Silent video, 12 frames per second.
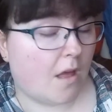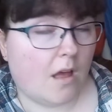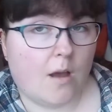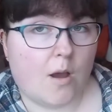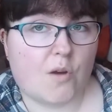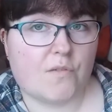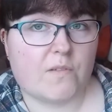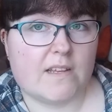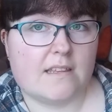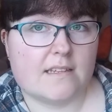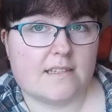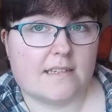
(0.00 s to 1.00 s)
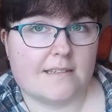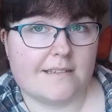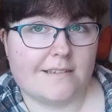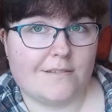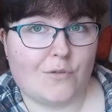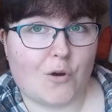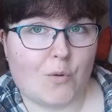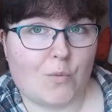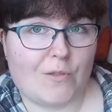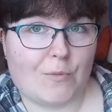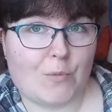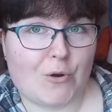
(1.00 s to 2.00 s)
Hopefully this is not
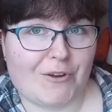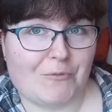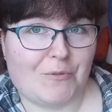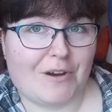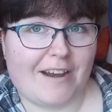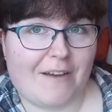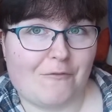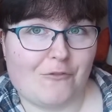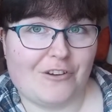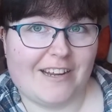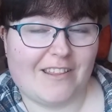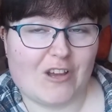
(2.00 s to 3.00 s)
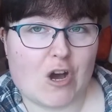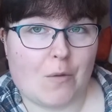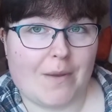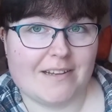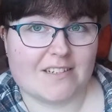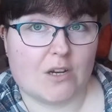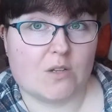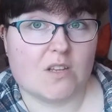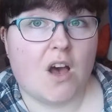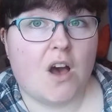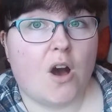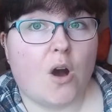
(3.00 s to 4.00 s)
the point where everyone in the comments goes,
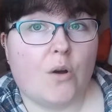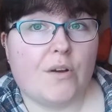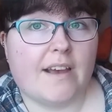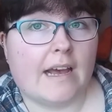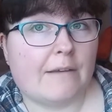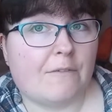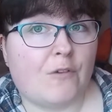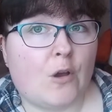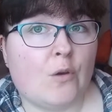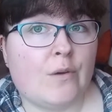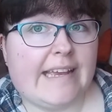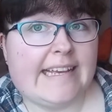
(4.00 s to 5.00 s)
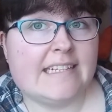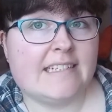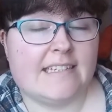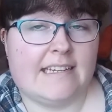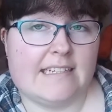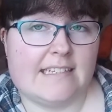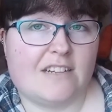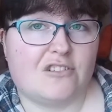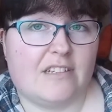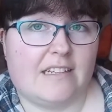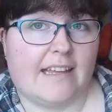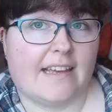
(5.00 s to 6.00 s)
oh yeah, Vogue Easy is
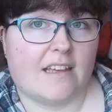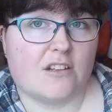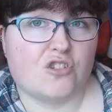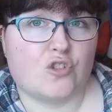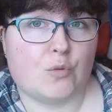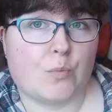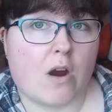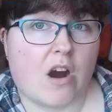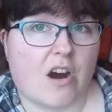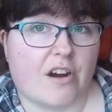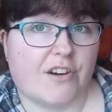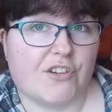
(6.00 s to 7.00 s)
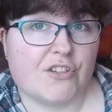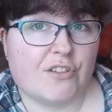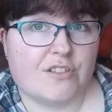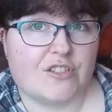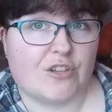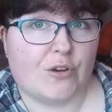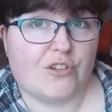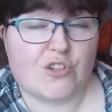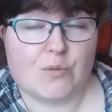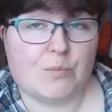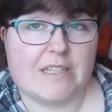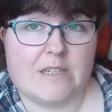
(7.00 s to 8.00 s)
actually like super hard, so don't
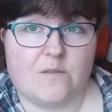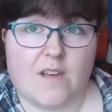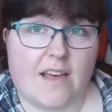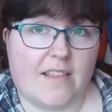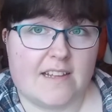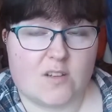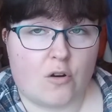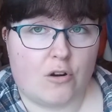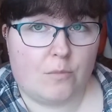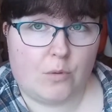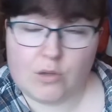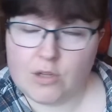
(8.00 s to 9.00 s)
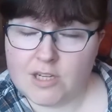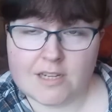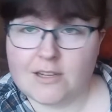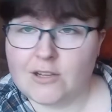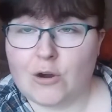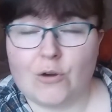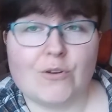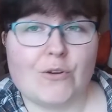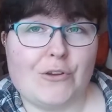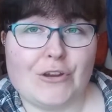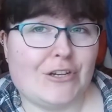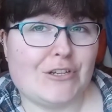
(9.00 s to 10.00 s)
believe that, that's horrible. Oh no, you're
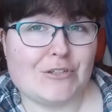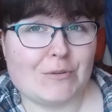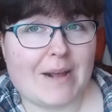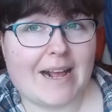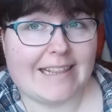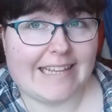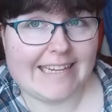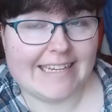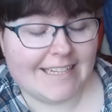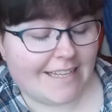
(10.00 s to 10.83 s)
going to do so badly.